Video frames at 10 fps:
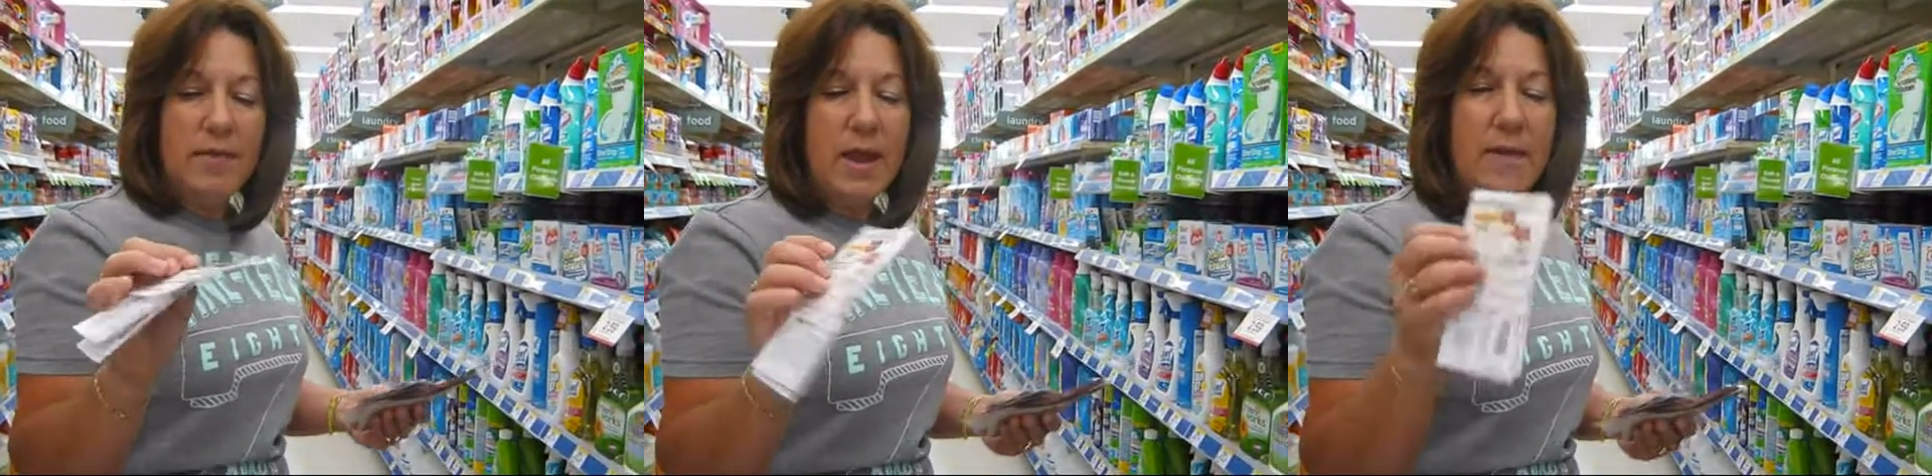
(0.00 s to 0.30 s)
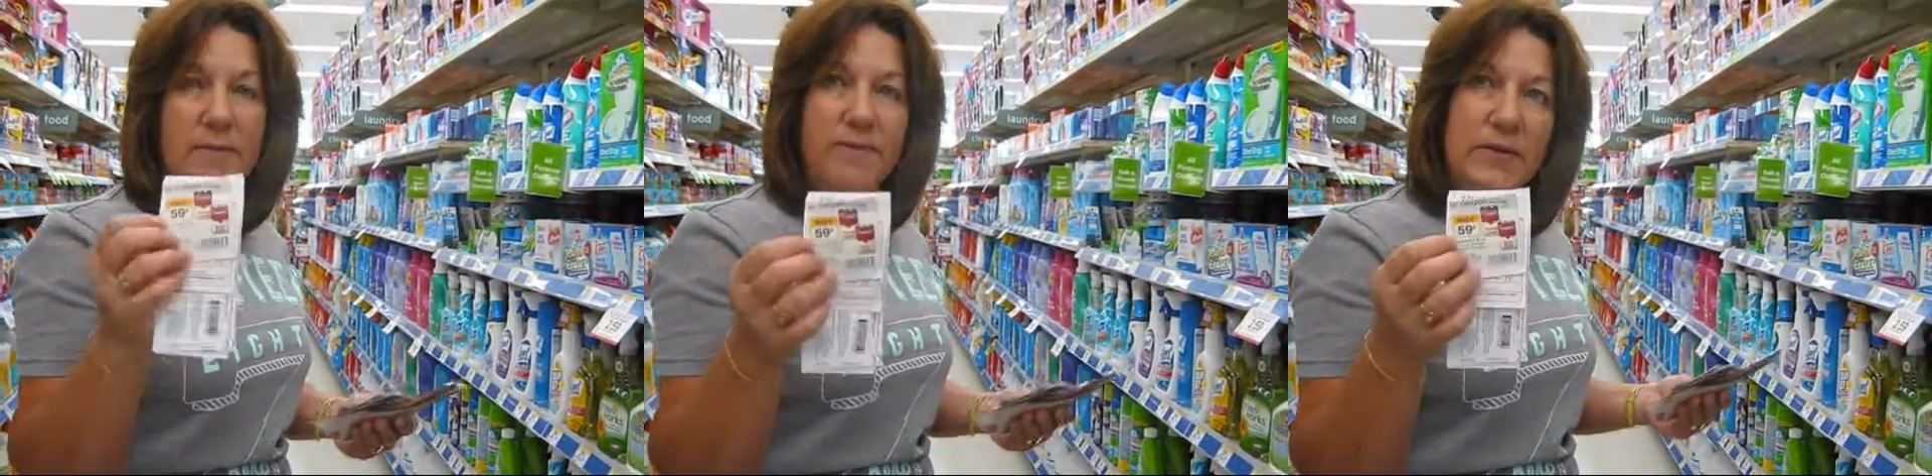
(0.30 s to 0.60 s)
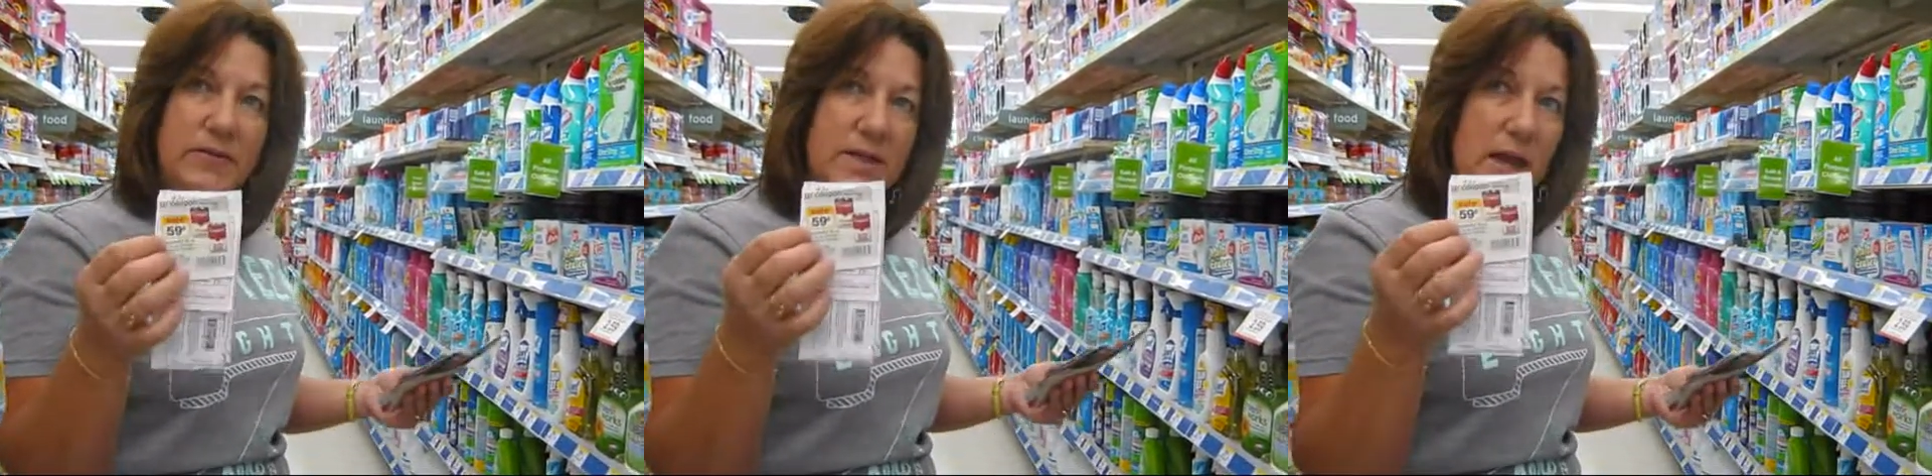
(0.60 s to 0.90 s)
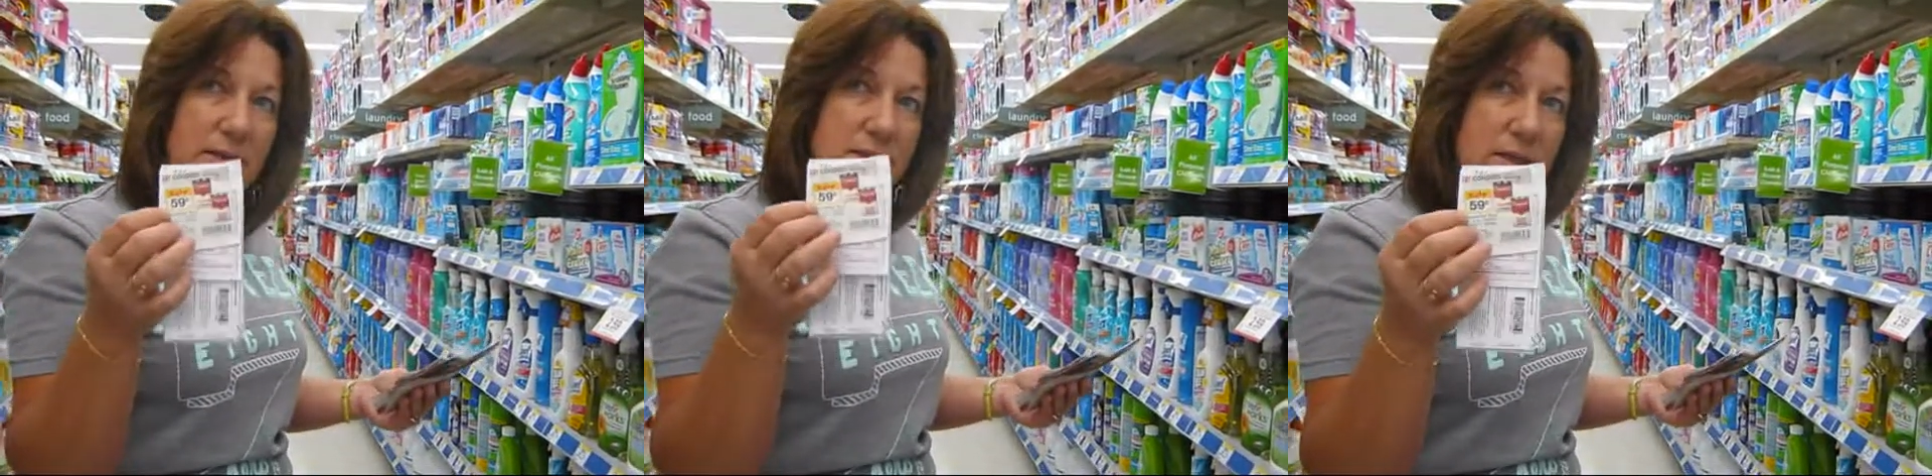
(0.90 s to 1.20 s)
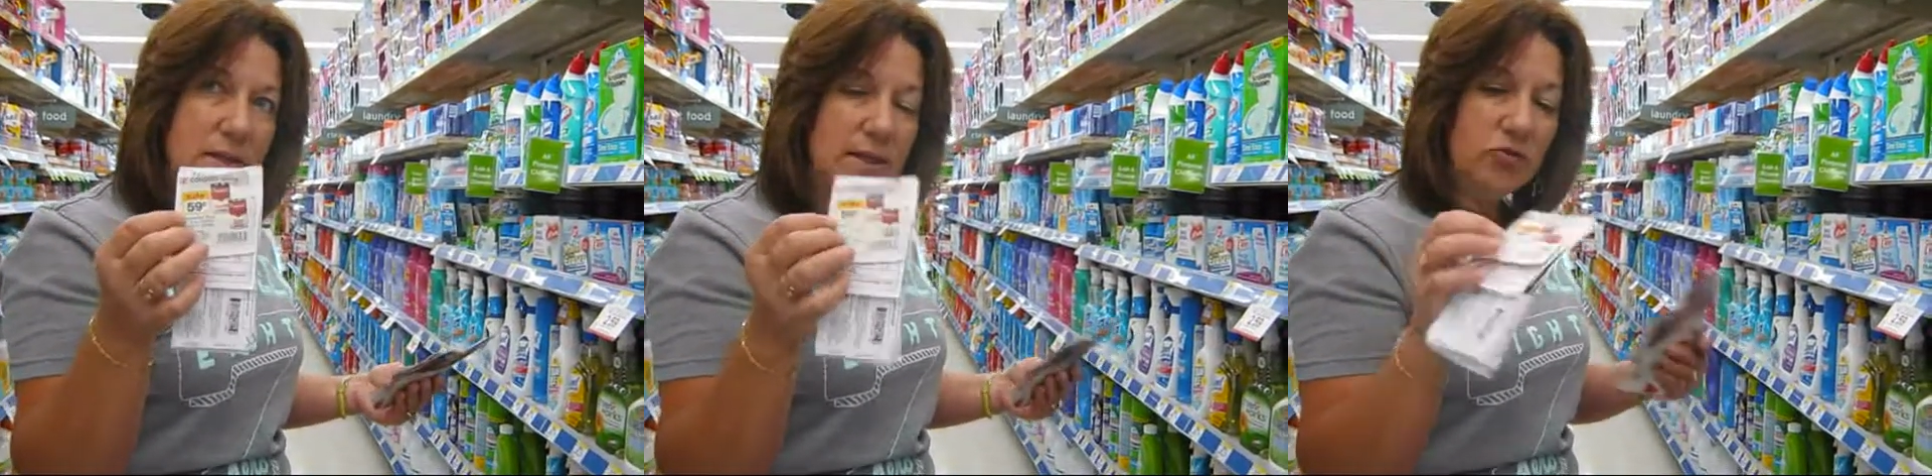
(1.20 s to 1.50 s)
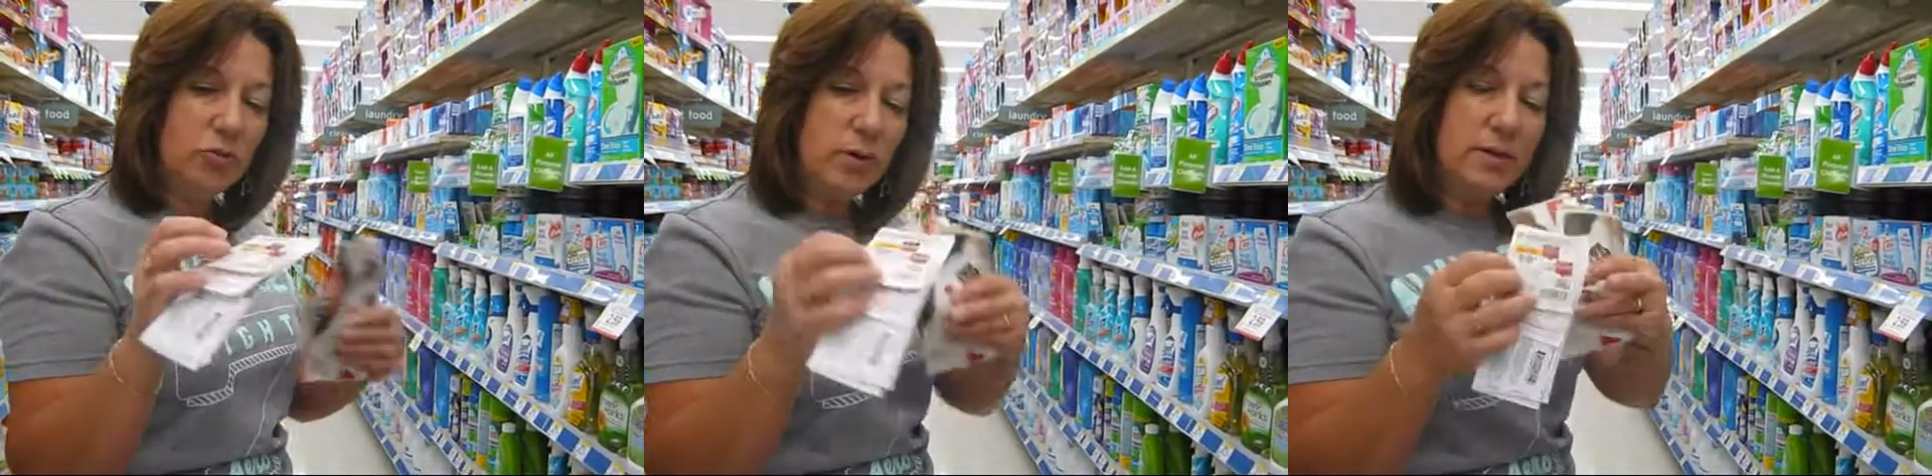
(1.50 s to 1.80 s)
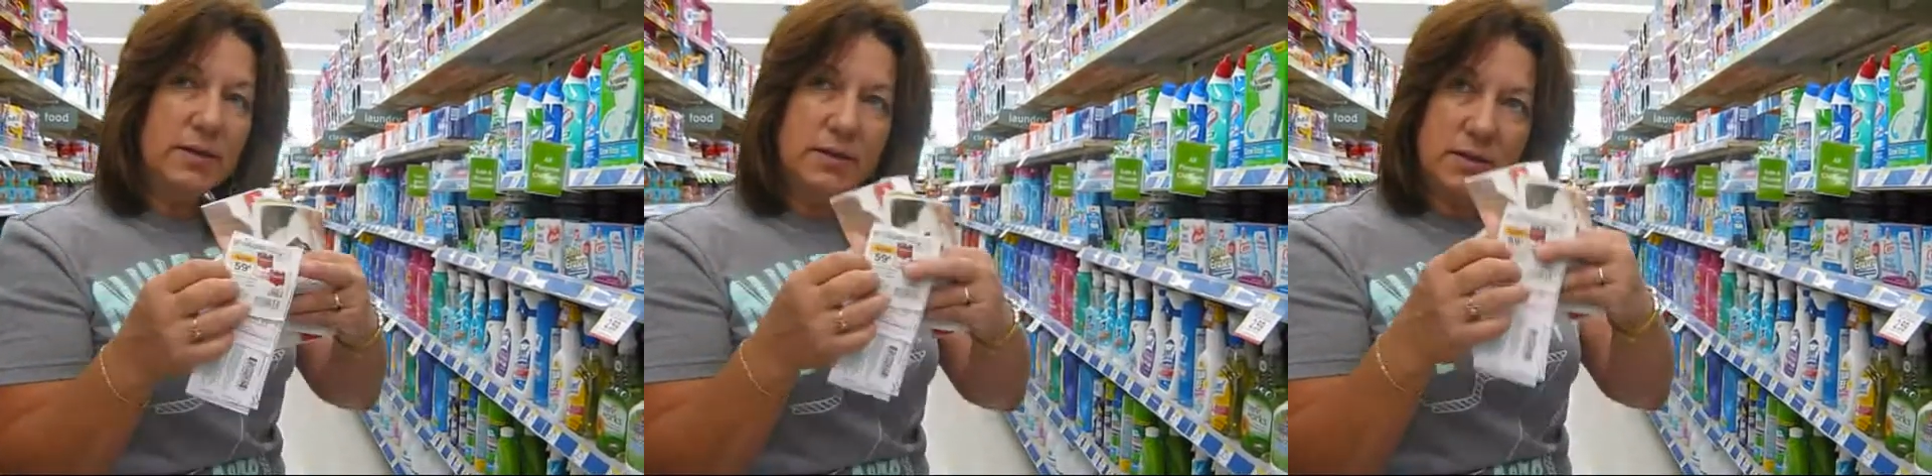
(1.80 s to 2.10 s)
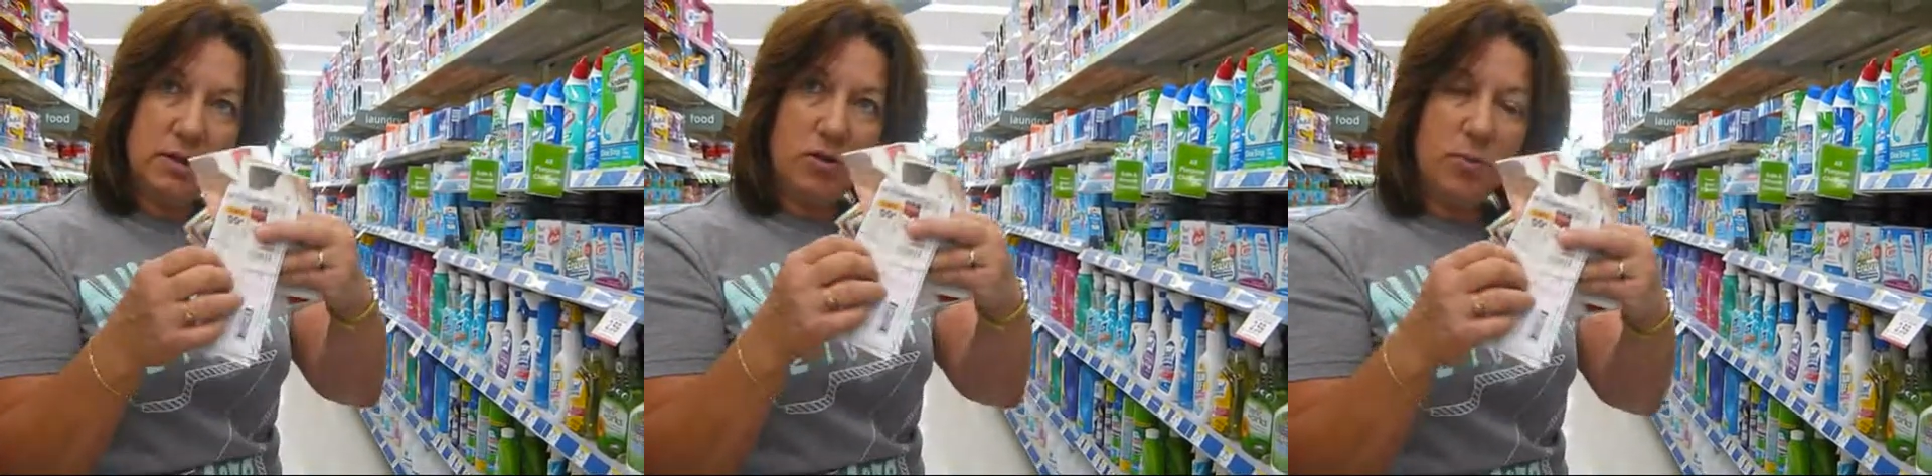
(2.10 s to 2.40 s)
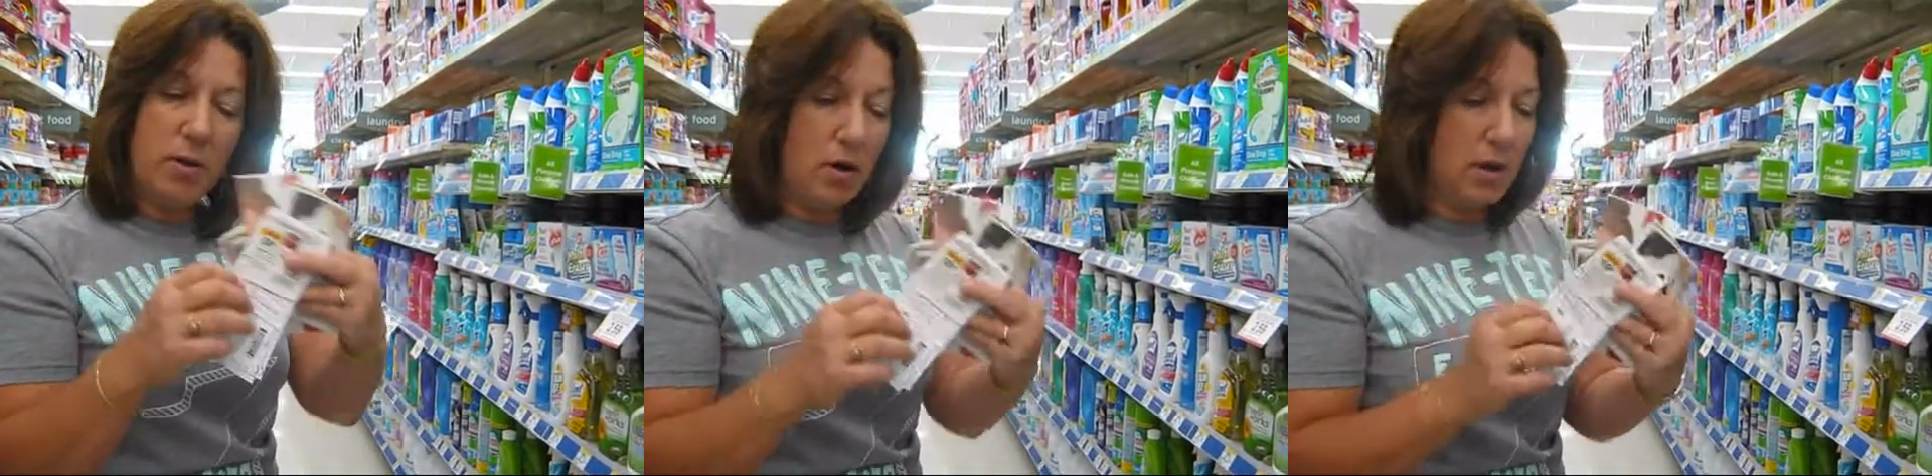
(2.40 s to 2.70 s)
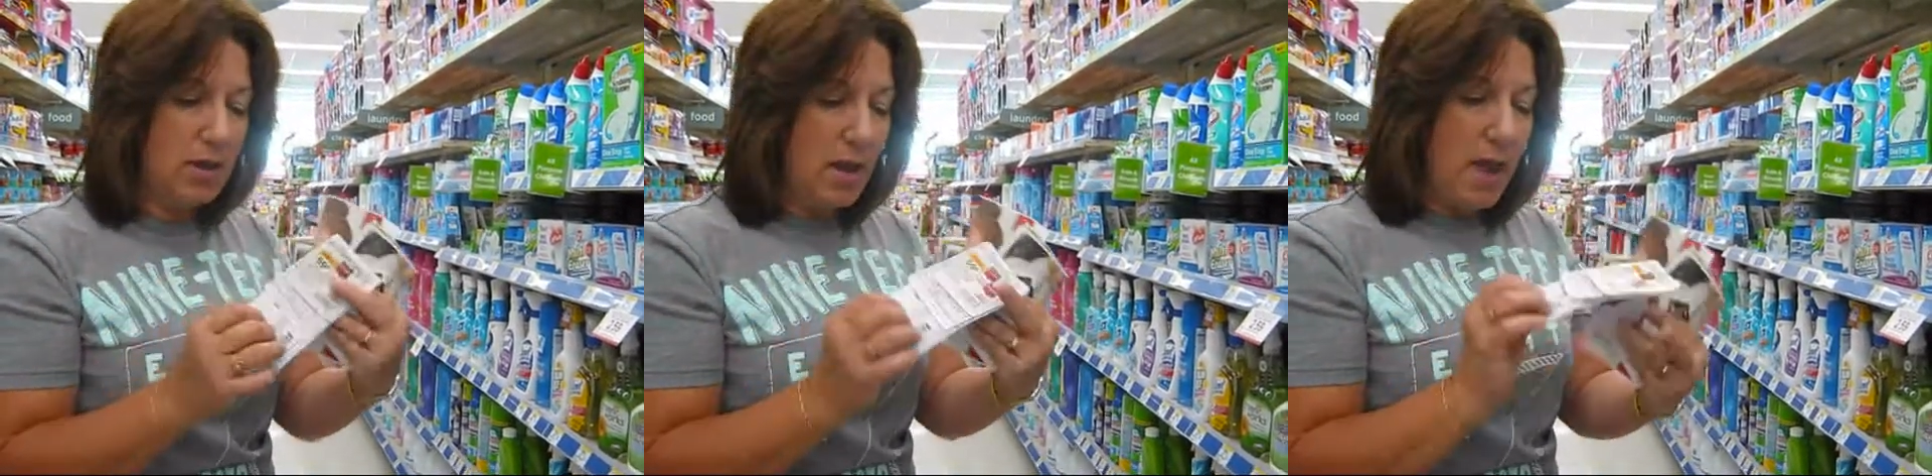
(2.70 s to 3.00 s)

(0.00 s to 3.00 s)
They have them 59 cent each with this coupon.